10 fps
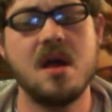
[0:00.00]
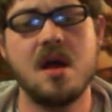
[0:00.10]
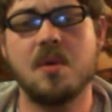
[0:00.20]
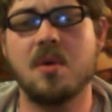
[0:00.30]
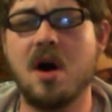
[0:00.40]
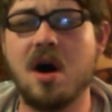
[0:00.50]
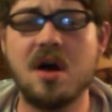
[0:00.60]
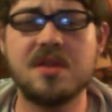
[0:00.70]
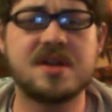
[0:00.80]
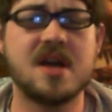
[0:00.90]
Well,
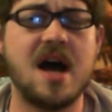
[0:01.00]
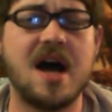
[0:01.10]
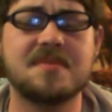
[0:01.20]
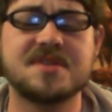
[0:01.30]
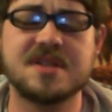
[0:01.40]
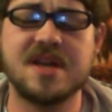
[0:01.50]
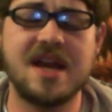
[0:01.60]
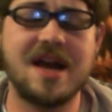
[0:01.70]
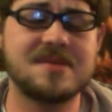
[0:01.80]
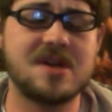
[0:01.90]
all the cops,
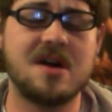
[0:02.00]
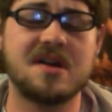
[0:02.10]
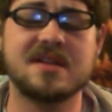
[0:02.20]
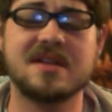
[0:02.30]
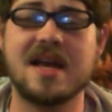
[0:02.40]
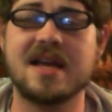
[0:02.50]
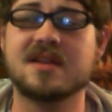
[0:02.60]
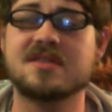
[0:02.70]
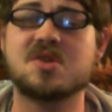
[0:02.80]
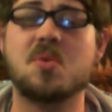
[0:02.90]
and I'm talking like
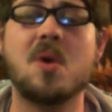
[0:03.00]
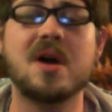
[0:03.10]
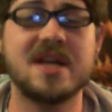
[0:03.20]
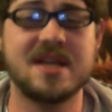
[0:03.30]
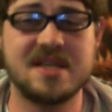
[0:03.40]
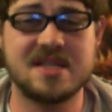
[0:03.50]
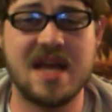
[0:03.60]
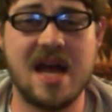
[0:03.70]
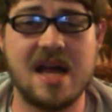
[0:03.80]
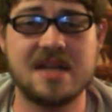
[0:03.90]
20 of these
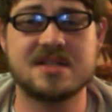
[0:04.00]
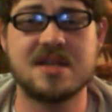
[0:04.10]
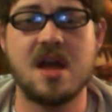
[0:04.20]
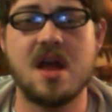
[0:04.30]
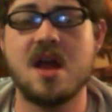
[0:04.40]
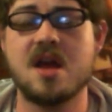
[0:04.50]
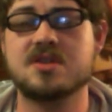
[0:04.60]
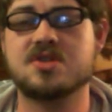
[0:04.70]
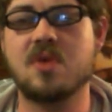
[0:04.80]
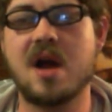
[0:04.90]
guys,
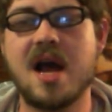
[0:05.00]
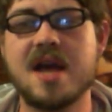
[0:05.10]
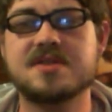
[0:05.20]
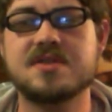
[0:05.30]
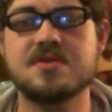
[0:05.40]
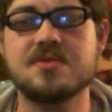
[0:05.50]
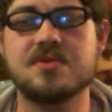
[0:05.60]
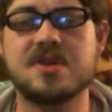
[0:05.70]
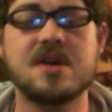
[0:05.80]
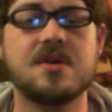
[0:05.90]
try
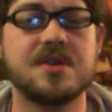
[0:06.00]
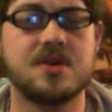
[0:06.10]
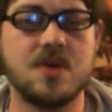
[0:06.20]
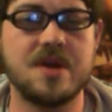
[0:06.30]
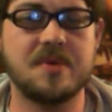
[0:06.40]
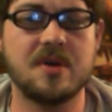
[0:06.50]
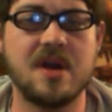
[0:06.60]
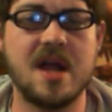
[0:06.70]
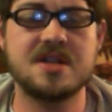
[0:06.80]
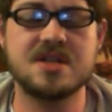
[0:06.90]
to kill the
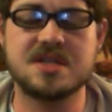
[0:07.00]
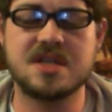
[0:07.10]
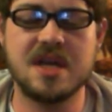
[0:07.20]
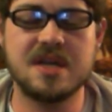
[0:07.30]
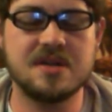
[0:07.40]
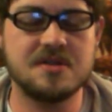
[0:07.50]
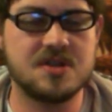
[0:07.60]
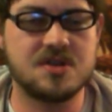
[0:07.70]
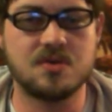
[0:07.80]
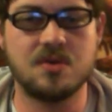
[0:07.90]
creeper and just get
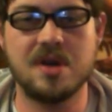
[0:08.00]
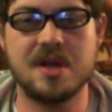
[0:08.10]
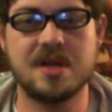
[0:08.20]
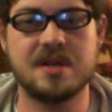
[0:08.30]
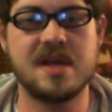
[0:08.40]
destroyed.